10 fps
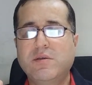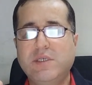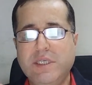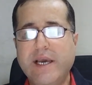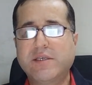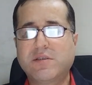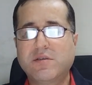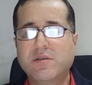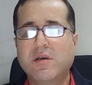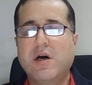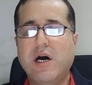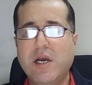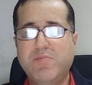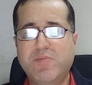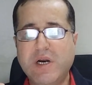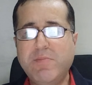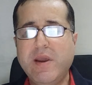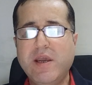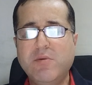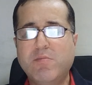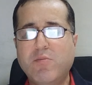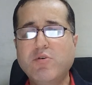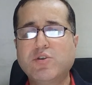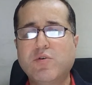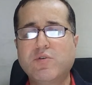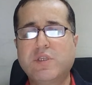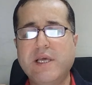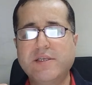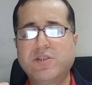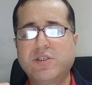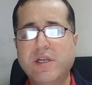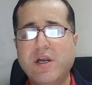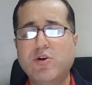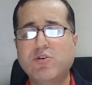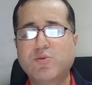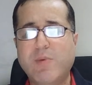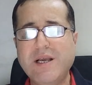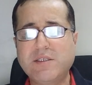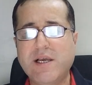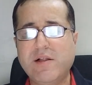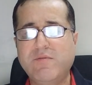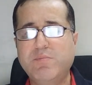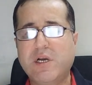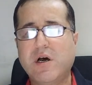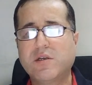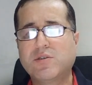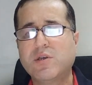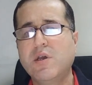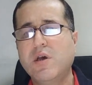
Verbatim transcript: Yes, I prepare most of the test scenarios myself because